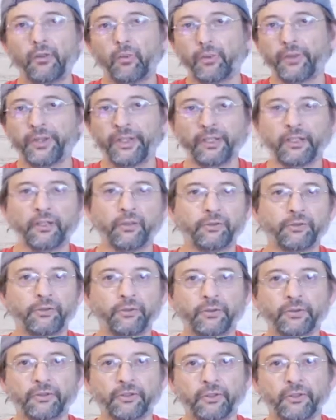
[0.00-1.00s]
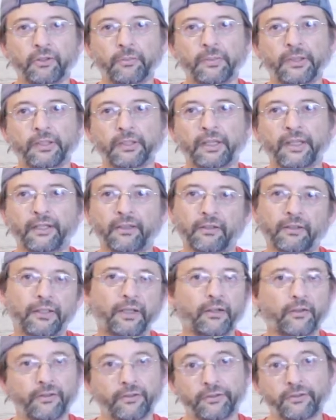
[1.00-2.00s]
when they go to a tournament, like, okay,
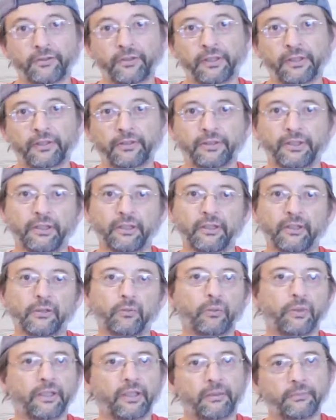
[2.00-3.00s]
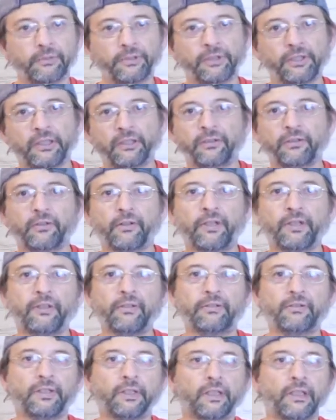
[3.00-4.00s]
are the stringers any good? What kind of machines are they
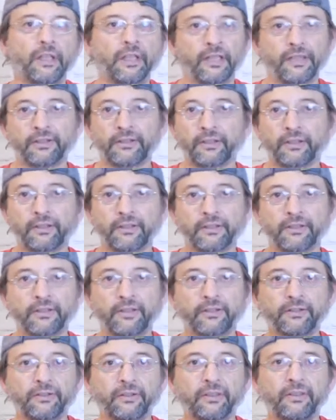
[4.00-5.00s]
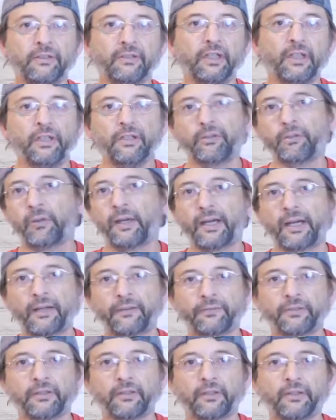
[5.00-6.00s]
using? Is it consistent? Do I
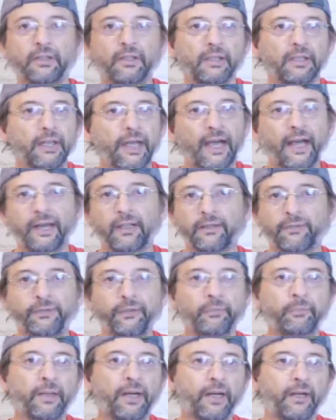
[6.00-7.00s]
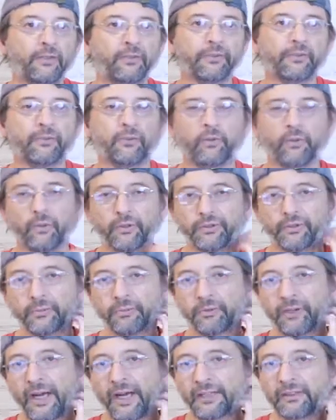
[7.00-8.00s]
have to add a few pounds or
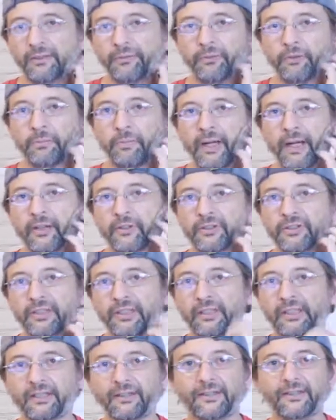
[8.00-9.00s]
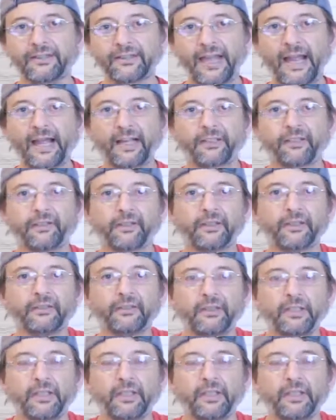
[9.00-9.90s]
subtract a few pounds to get this accurate?